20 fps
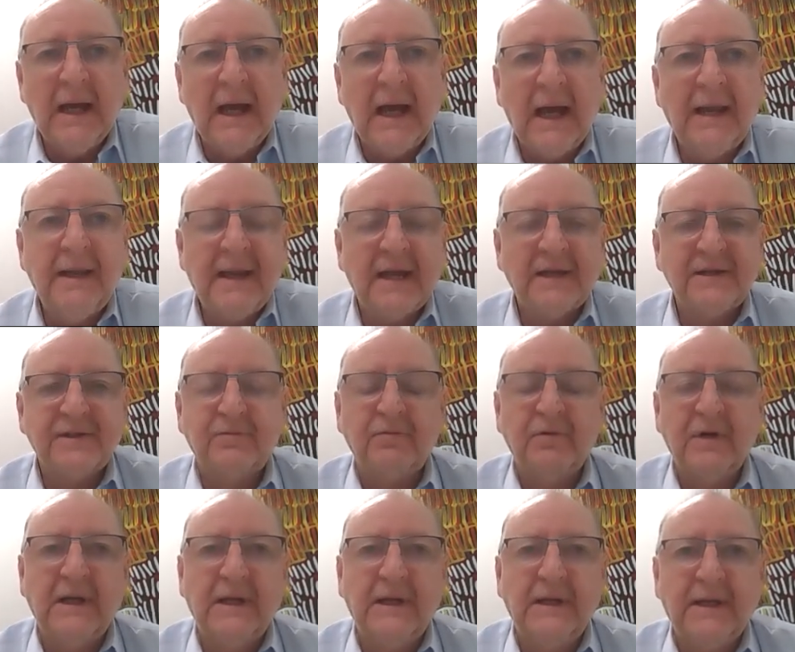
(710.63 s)
And that's
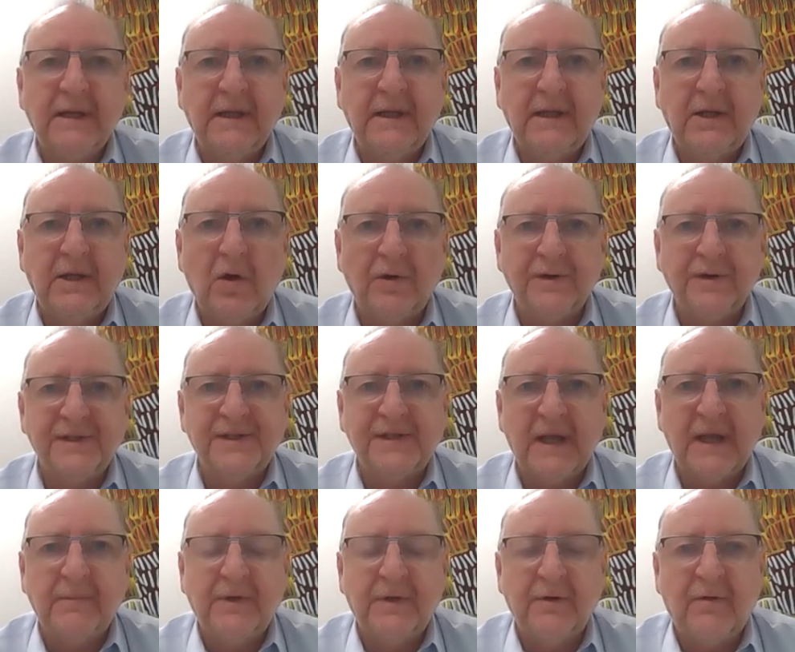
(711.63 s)
really the
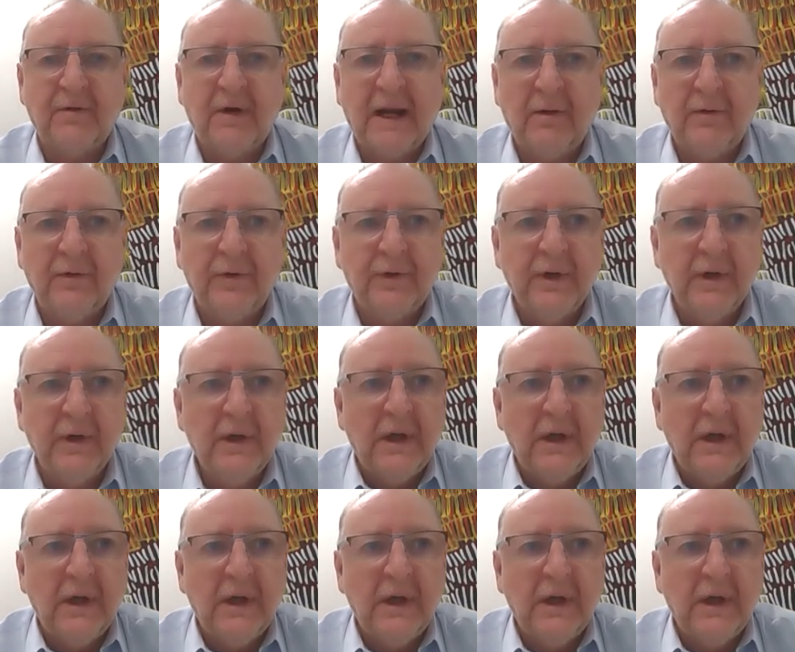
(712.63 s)
concept around